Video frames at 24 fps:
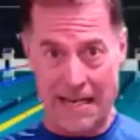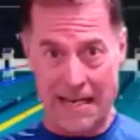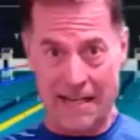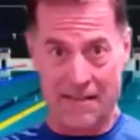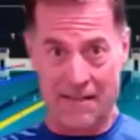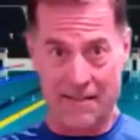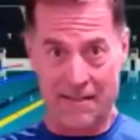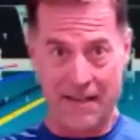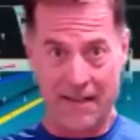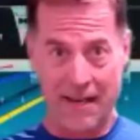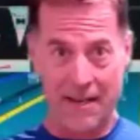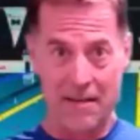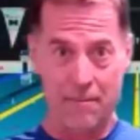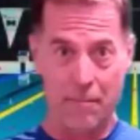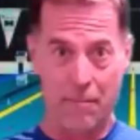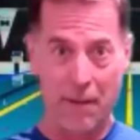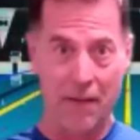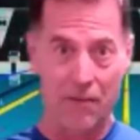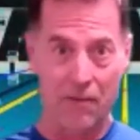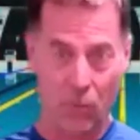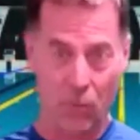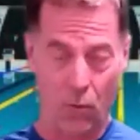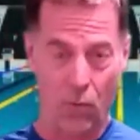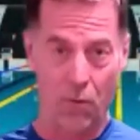is tight
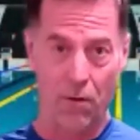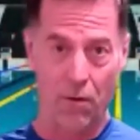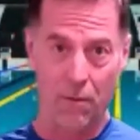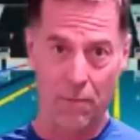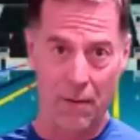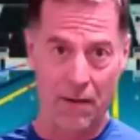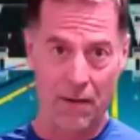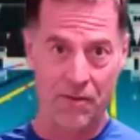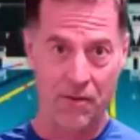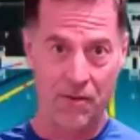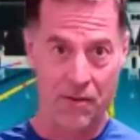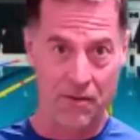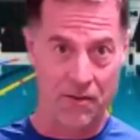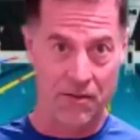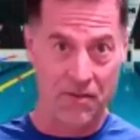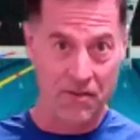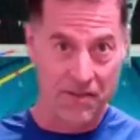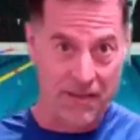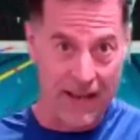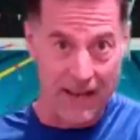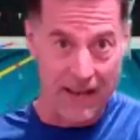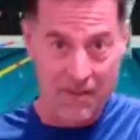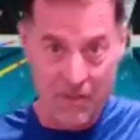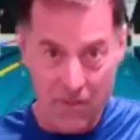pectoral muscles,
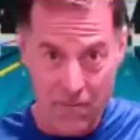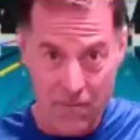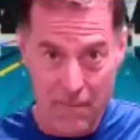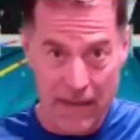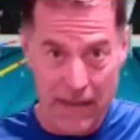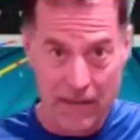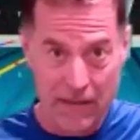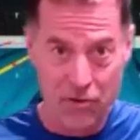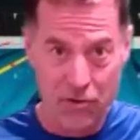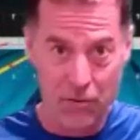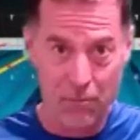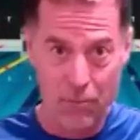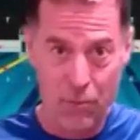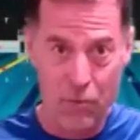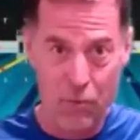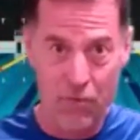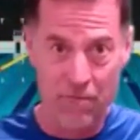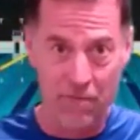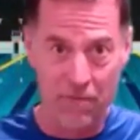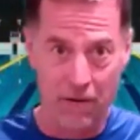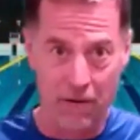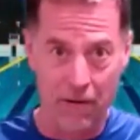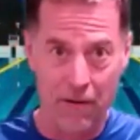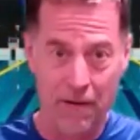because that's a major
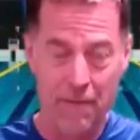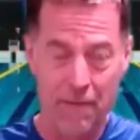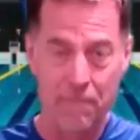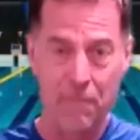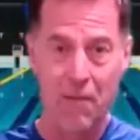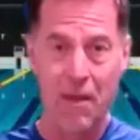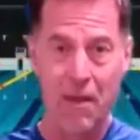mover.